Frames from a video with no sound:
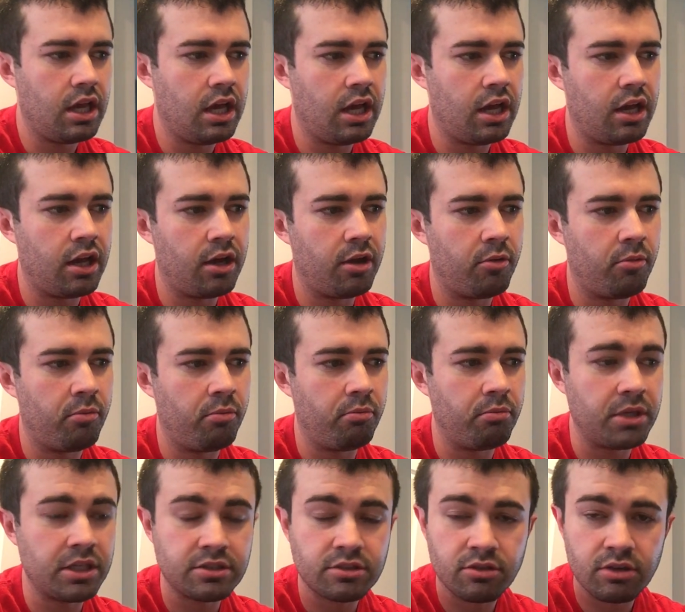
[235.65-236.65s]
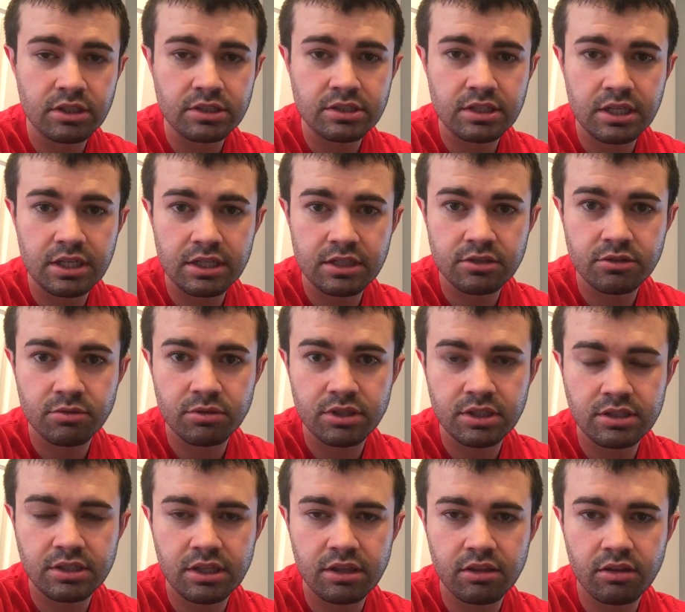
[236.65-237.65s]
Meso aesthetics, where the
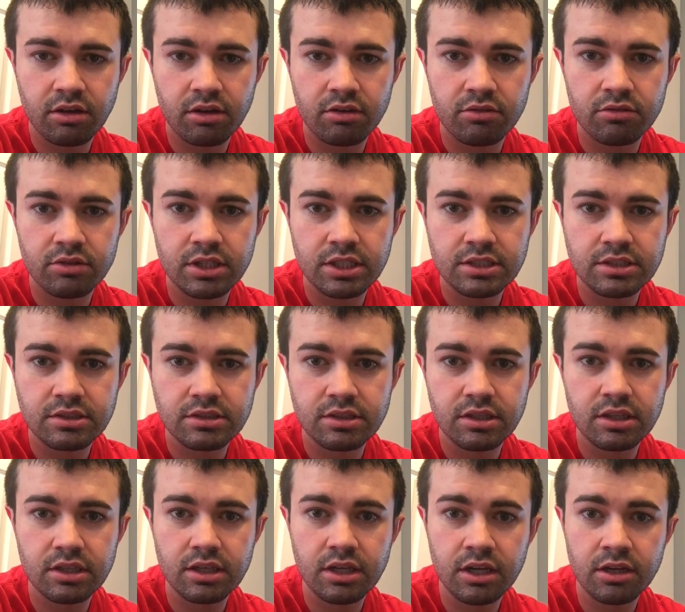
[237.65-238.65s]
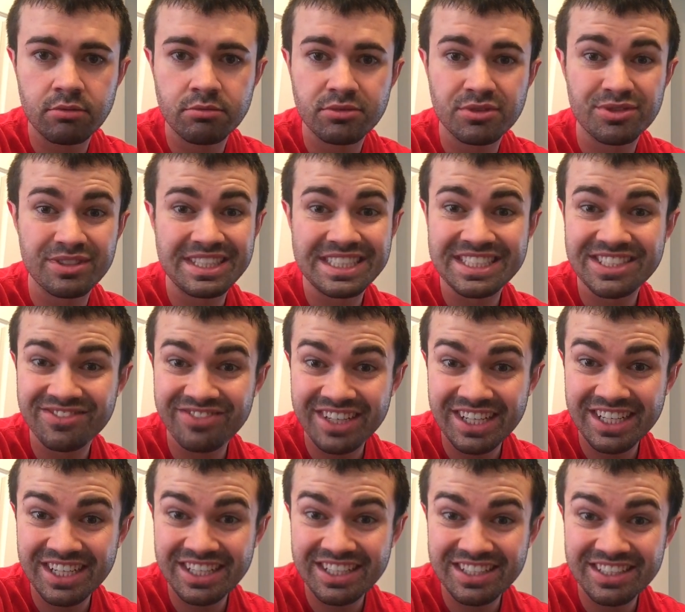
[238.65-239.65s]
teeth are in relation to the gums when they
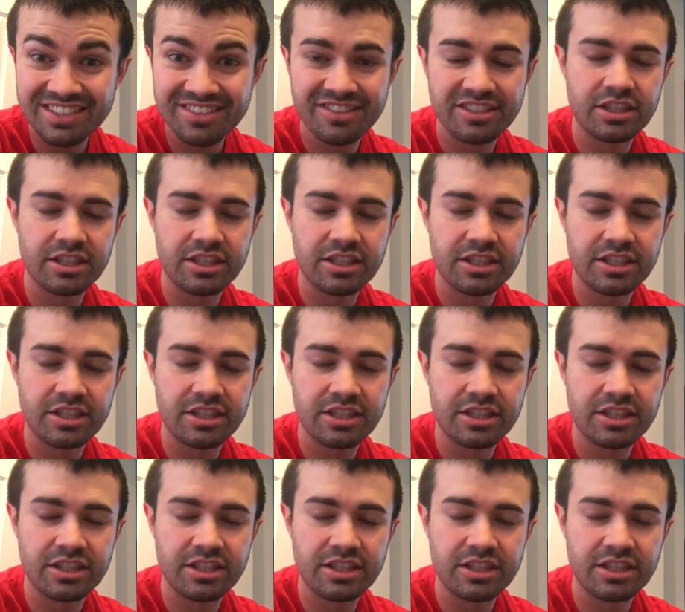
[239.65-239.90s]
smile,